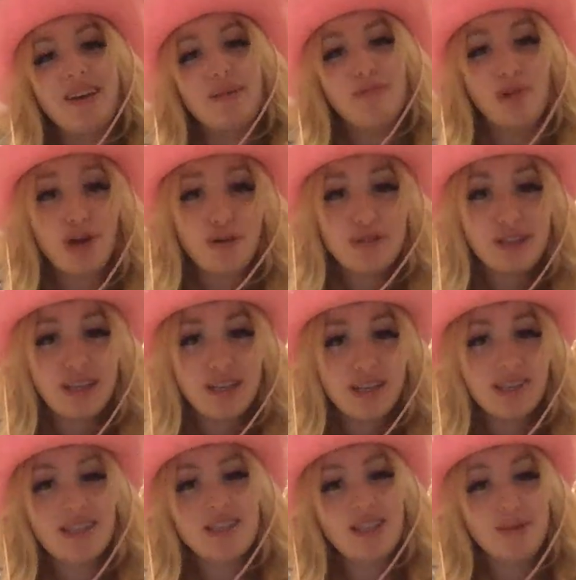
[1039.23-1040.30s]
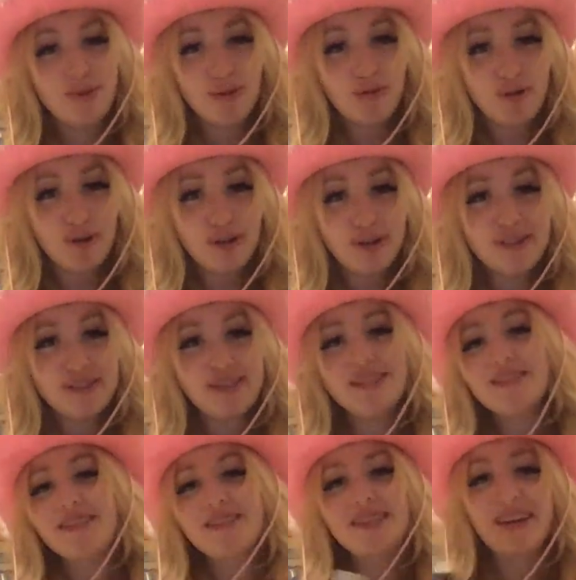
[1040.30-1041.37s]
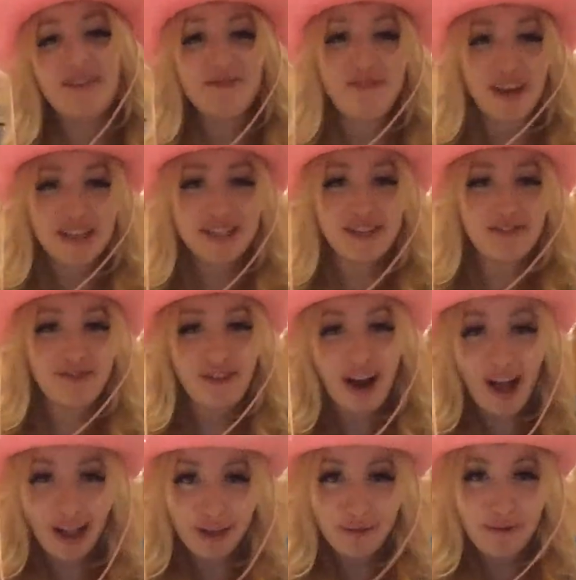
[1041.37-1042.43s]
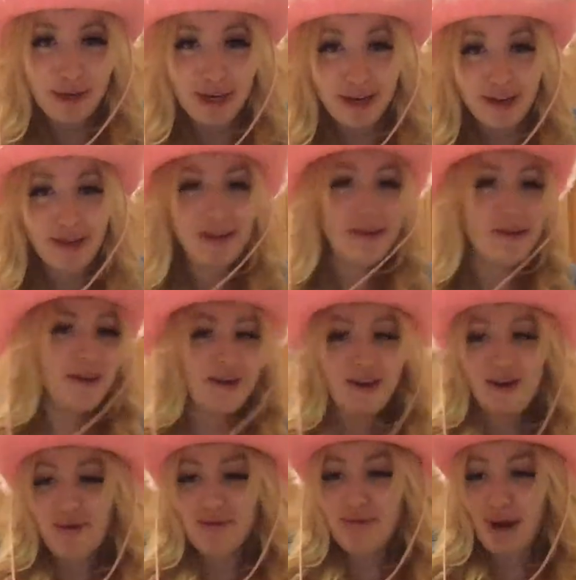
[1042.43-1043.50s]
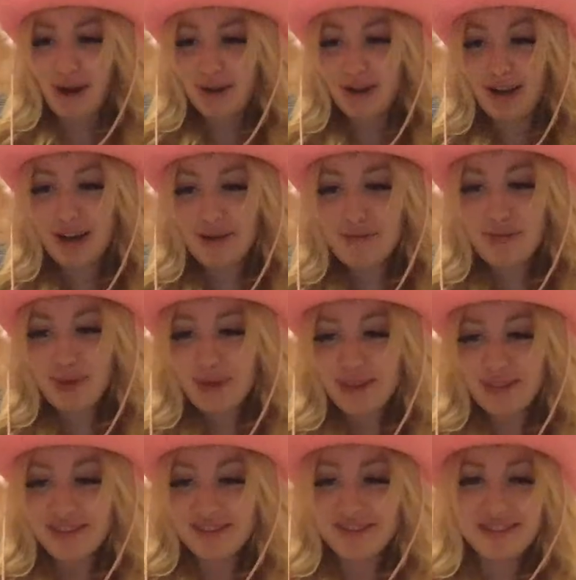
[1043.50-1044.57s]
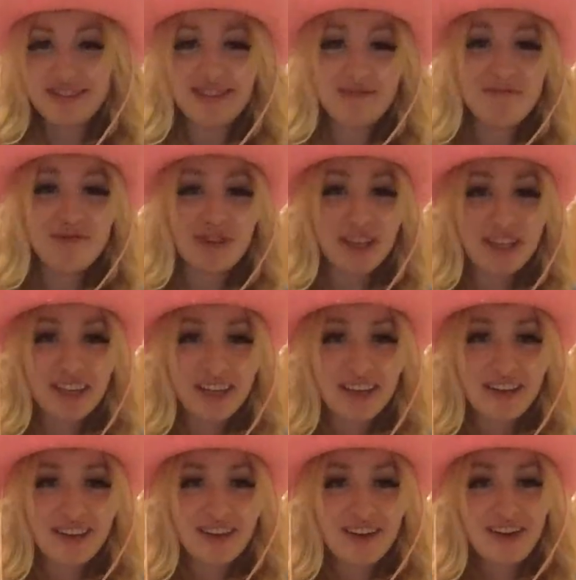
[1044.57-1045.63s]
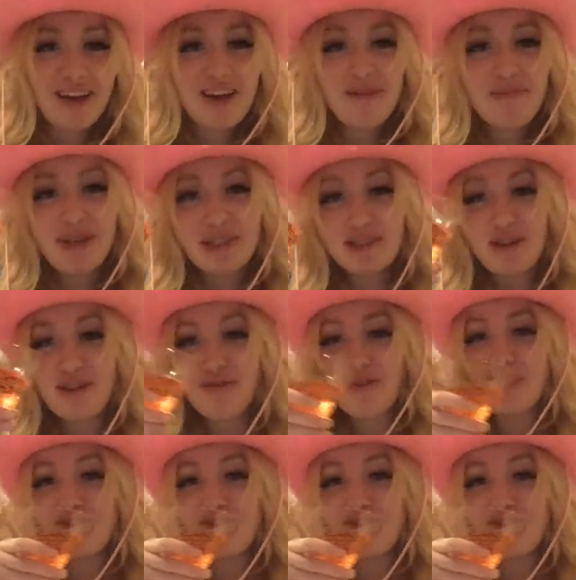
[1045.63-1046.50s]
protein cinnamon rolls because it's festive for Halloween. Welcome. I'm drinking my sugar-free